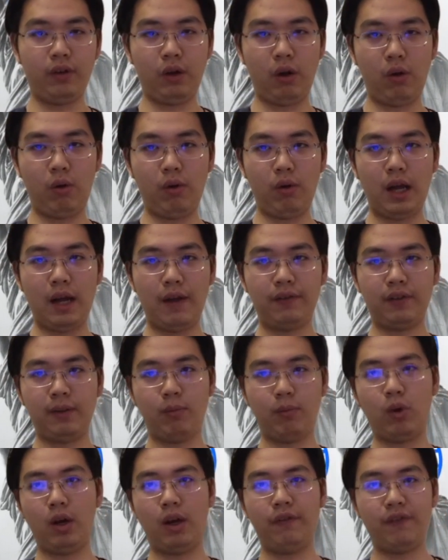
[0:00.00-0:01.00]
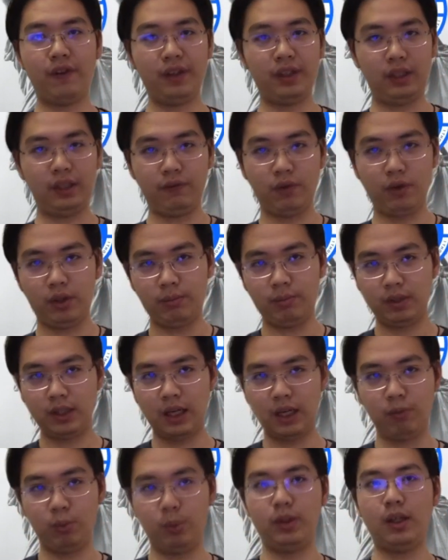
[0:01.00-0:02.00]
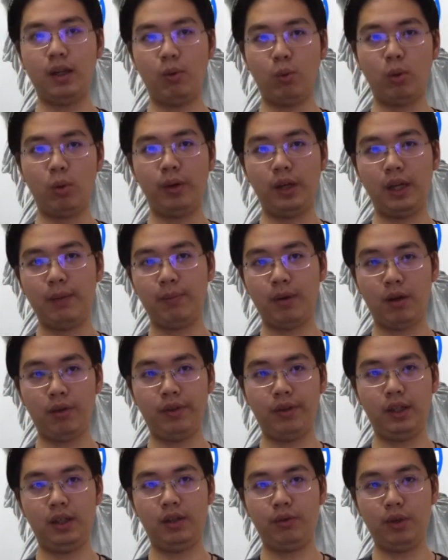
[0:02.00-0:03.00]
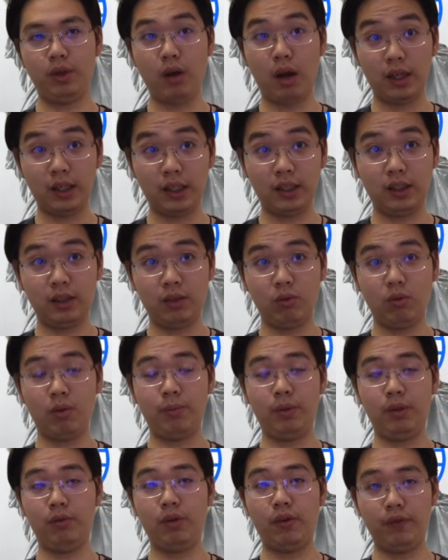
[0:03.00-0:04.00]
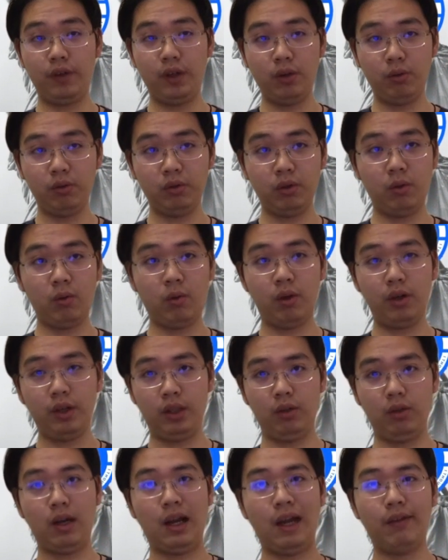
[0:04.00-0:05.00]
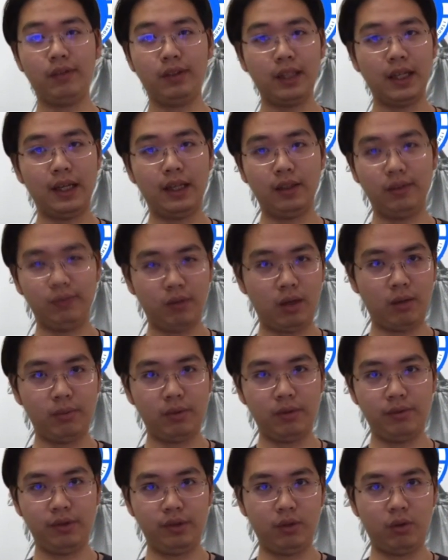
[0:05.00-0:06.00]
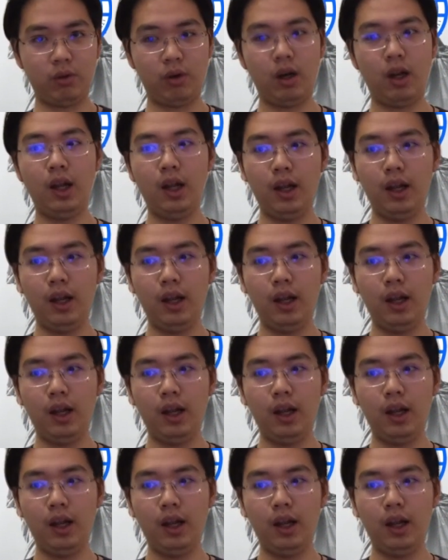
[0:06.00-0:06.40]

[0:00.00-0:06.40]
go have someone funding for themselves without worrying about their real identity will be revealed or they will have tax problems or